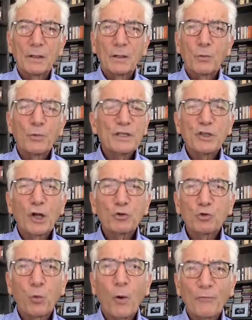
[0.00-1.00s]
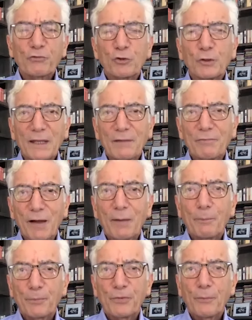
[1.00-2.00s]
We don't want to give
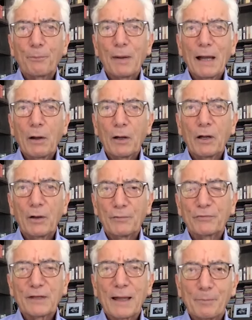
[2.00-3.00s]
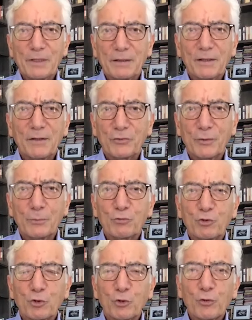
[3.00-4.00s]
up the power of capitalism
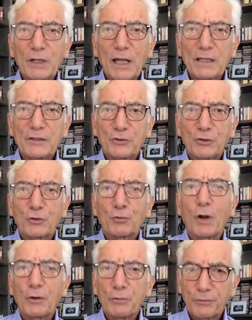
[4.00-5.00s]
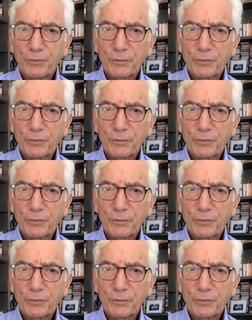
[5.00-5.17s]
to create growth